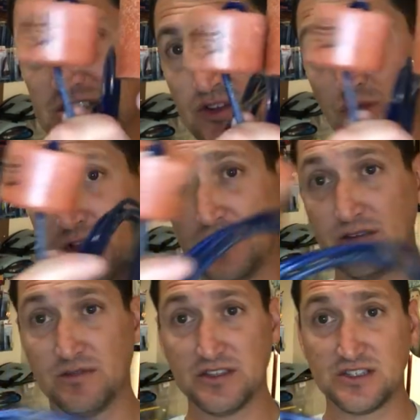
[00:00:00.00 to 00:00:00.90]
This is
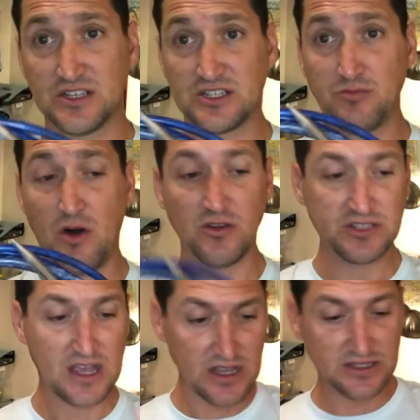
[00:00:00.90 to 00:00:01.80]
the small
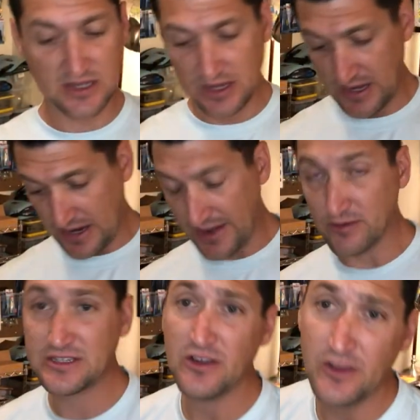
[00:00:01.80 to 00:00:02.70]
size. And
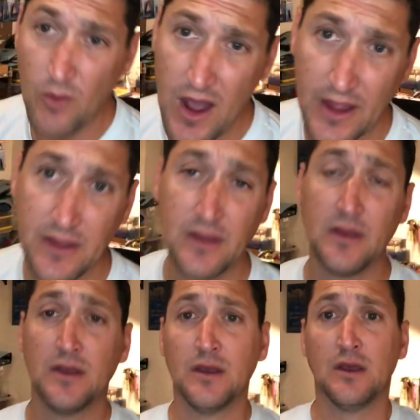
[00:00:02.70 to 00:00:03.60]
I'll tell you why.
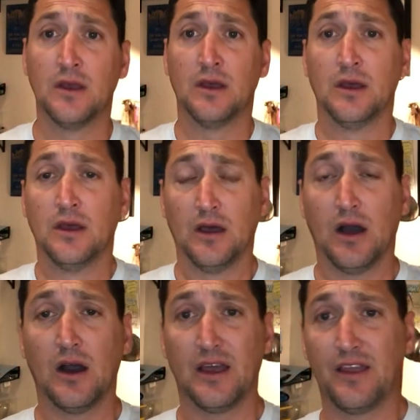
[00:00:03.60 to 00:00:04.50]

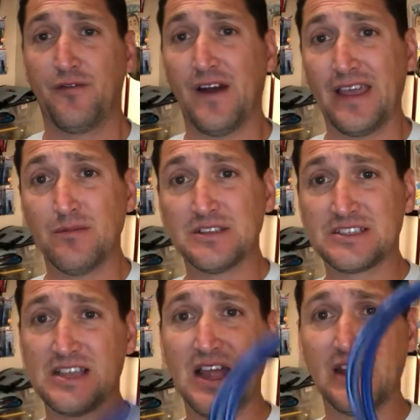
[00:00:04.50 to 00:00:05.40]
If I am
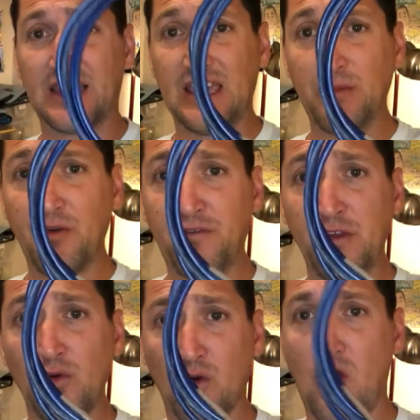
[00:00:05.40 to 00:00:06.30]
deciding to keep a
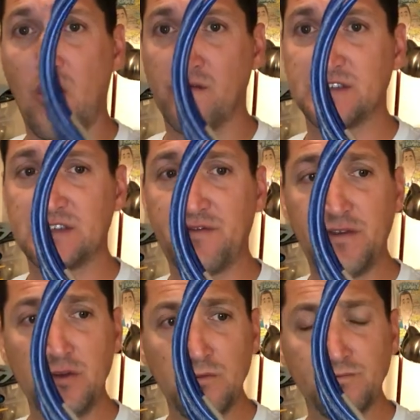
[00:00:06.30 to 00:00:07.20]
few or harvest a
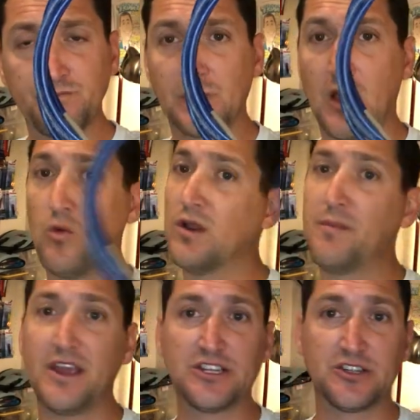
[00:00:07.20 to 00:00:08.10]
few, I want to
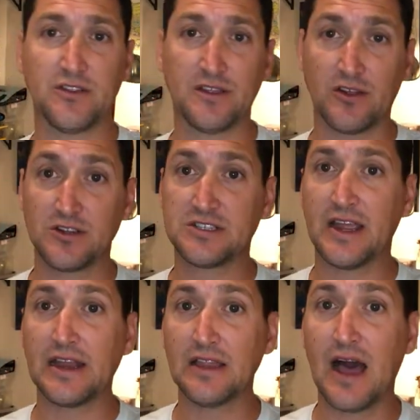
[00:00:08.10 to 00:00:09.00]
make sure that they're
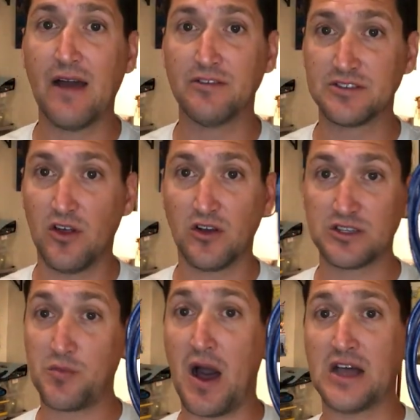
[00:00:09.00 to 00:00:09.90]
staying alive as
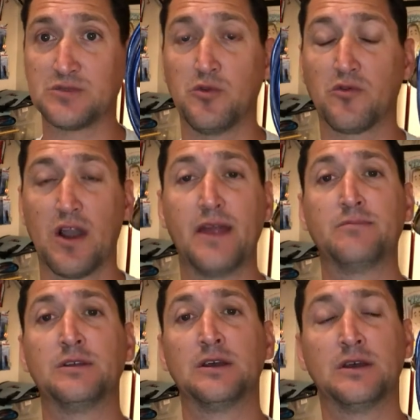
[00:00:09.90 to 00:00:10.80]
long as possible, right?